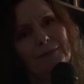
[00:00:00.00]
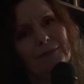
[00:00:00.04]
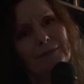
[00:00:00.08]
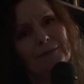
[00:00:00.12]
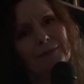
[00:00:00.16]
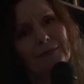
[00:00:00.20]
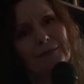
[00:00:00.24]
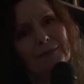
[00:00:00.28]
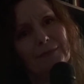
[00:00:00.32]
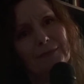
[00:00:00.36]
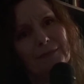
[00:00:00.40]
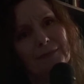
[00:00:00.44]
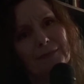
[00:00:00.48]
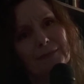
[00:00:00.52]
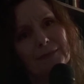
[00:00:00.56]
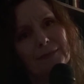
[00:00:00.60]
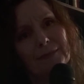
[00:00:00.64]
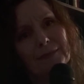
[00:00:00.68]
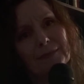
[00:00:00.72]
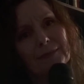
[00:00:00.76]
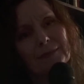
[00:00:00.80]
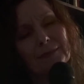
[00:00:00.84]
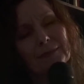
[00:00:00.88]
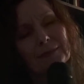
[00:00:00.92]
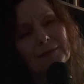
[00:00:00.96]

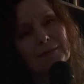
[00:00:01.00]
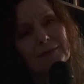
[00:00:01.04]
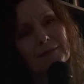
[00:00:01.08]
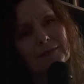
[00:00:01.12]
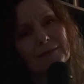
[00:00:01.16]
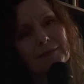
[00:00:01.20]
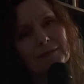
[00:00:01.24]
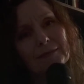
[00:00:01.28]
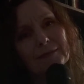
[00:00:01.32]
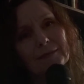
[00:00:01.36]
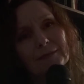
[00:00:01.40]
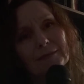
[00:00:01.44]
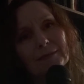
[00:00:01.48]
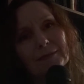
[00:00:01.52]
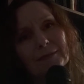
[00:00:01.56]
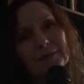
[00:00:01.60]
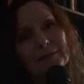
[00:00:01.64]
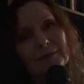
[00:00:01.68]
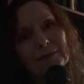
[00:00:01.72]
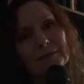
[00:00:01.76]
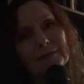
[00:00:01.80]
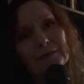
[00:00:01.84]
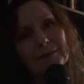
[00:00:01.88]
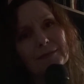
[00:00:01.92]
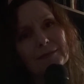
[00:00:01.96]

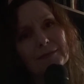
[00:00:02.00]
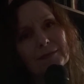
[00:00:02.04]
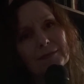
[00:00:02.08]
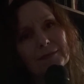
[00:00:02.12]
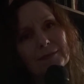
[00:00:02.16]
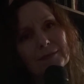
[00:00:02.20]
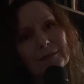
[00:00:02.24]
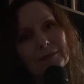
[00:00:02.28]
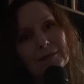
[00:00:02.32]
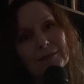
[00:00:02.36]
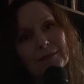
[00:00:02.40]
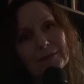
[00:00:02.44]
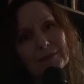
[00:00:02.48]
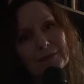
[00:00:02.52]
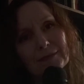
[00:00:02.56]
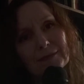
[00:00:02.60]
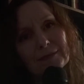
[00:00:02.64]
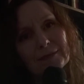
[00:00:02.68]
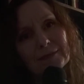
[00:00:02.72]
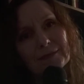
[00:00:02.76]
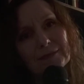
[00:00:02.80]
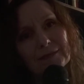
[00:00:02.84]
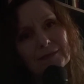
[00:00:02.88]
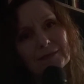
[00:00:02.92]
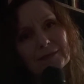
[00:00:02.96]

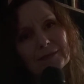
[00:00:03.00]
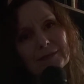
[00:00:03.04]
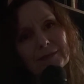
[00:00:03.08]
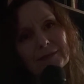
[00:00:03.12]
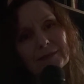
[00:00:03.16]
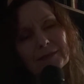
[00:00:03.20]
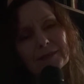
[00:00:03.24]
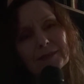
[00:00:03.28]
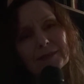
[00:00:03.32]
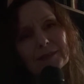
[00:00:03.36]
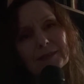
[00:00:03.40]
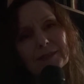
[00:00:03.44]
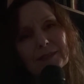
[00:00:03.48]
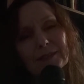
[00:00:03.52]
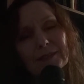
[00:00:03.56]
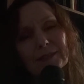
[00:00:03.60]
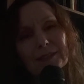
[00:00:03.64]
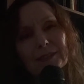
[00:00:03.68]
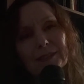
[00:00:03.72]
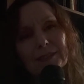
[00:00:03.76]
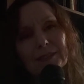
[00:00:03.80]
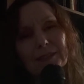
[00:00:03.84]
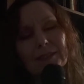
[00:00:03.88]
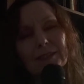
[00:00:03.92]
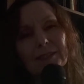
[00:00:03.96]

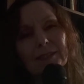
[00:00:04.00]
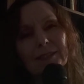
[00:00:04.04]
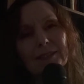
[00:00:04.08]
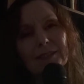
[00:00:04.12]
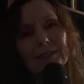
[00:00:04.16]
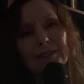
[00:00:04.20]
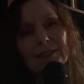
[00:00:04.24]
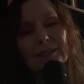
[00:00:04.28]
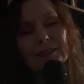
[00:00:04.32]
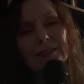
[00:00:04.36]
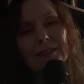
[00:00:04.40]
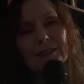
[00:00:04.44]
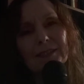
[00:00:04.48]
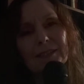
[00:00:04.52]
Nobody speaks.